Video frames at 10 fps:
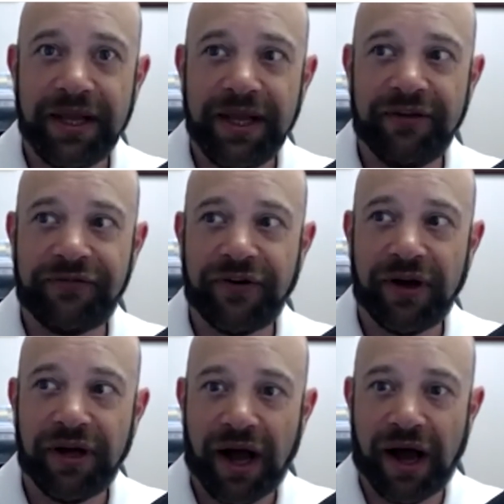if
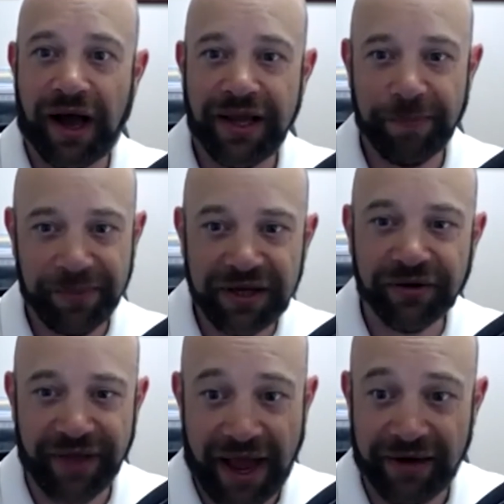I
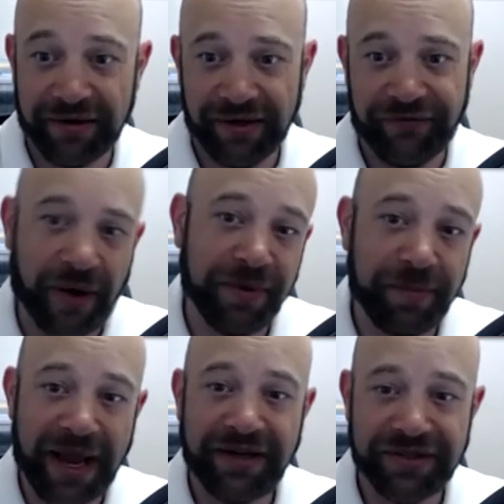appeal that, if I'm the
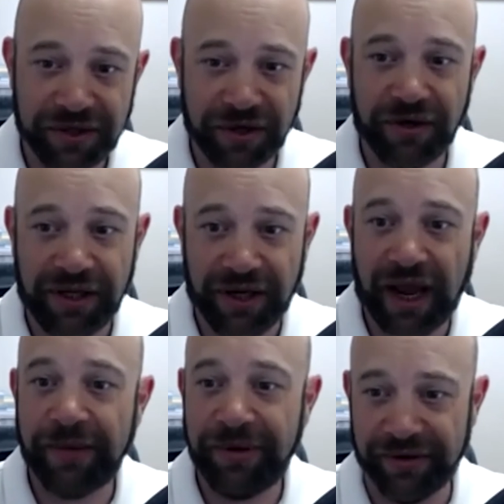bank's attorney and
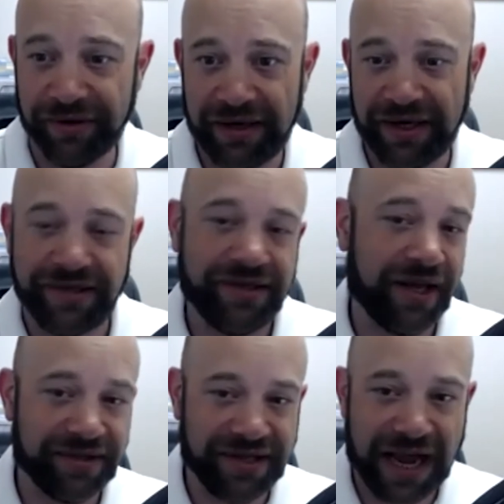I appeal that and I say
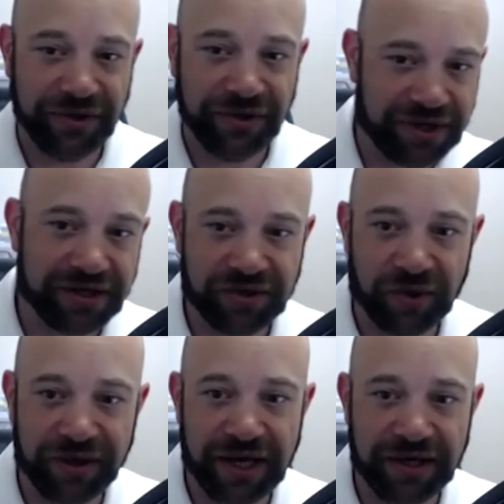the statute says
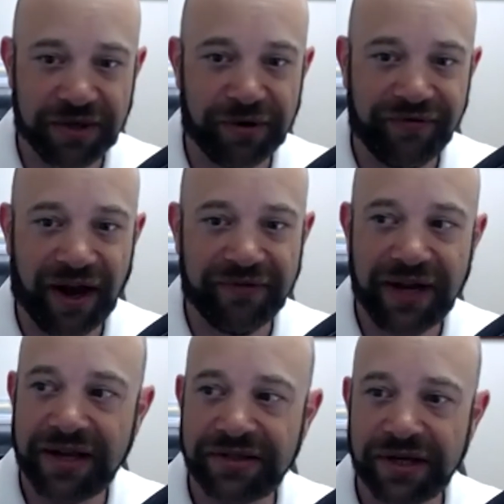28 to 35
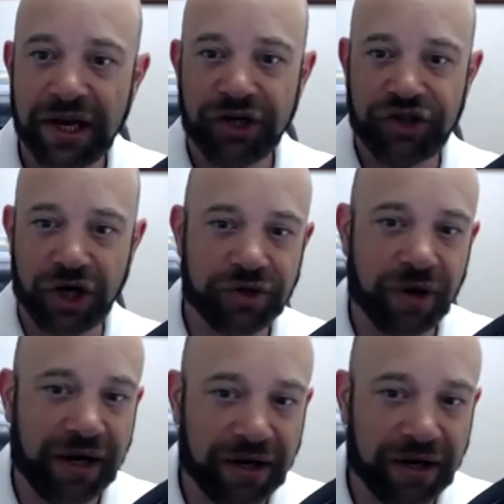days, judge granted